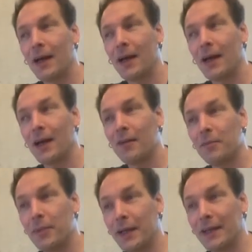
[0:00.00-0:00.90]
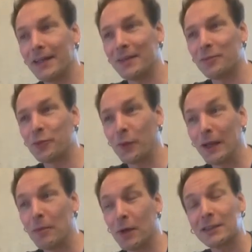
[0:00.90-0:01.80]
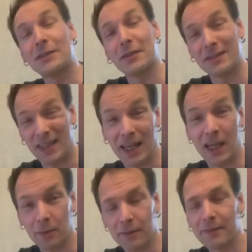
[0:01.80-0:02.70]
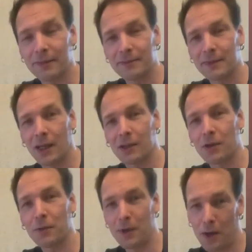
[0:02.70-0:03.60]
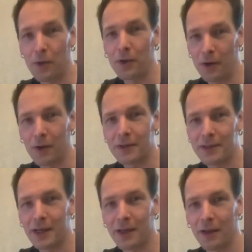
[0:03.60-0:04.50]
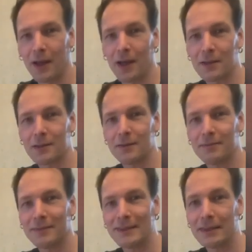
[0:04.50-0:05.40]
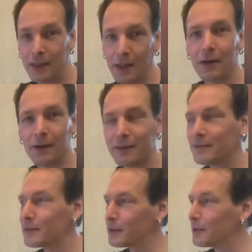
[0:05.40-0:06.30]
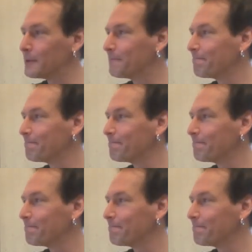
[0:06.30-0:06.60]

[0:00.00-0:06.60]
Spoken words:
have been pretty much the same, like a groundhog day the last year. So